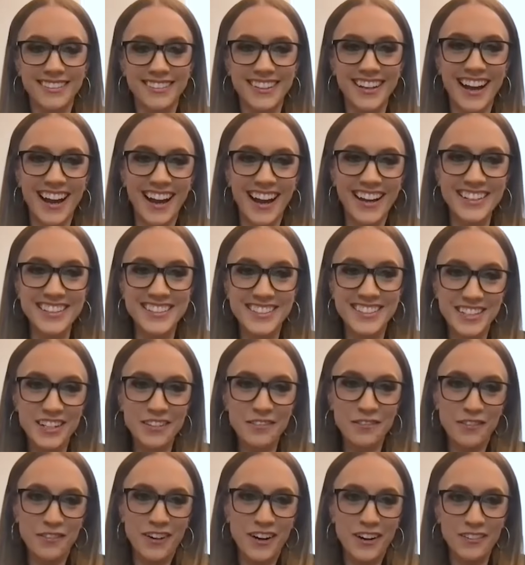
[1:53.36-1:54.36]
yeah it's
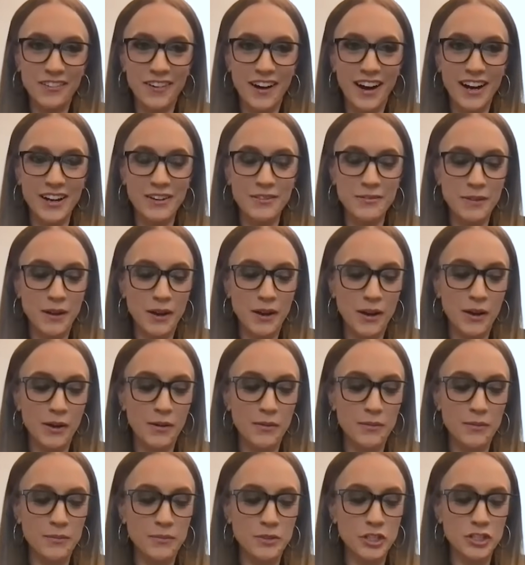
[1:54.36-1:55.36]
different right
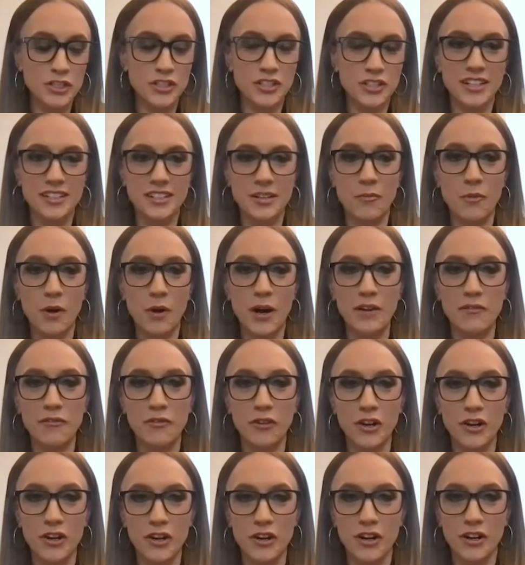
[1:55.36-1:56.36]
um just because i'm writing
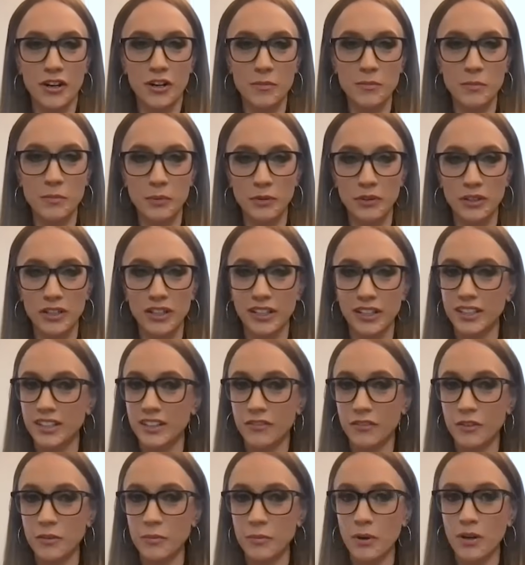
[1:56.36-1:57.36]
for a completely
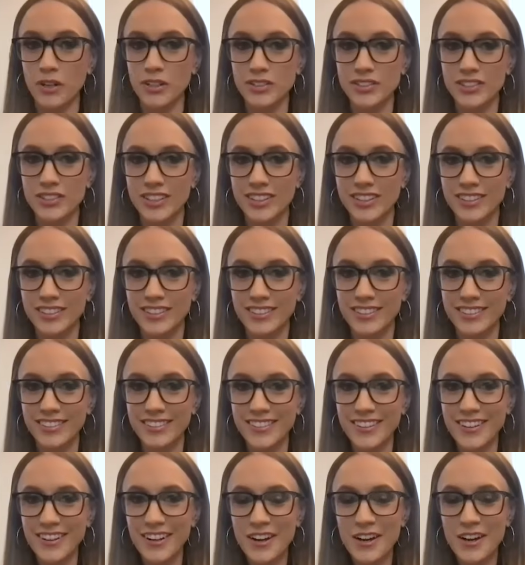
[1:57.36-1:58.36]
different person
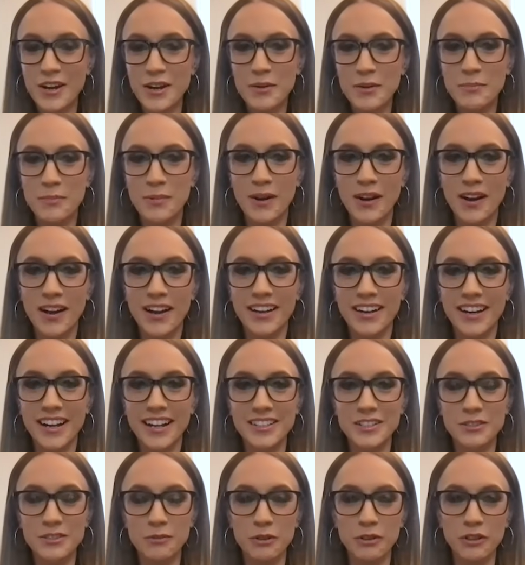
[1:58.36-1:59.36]
but
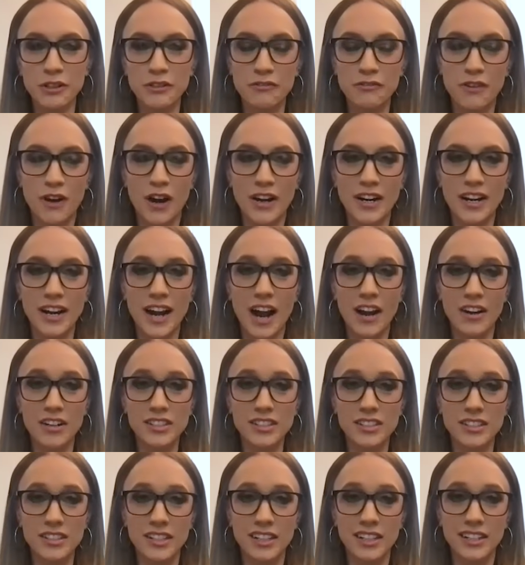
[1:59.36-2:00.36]
it's really fun. And
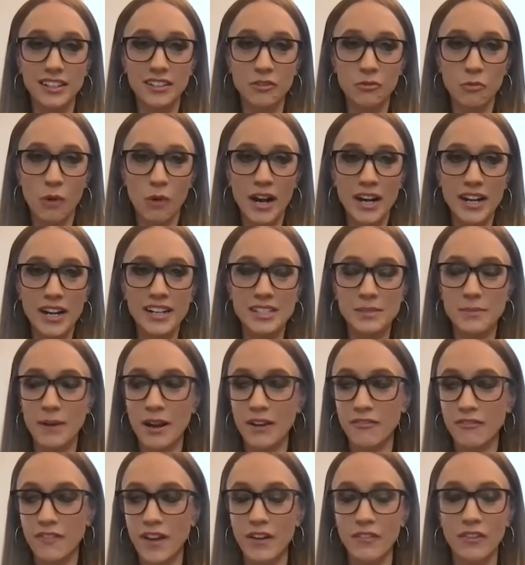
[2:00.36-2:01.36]
honestly, writing is
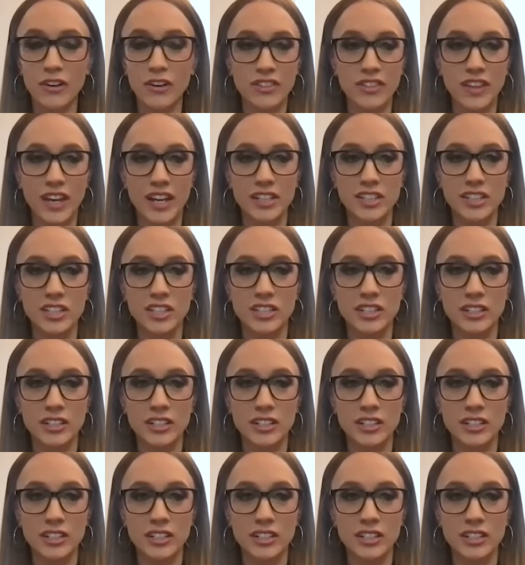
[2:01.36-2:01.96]
my favorite thing to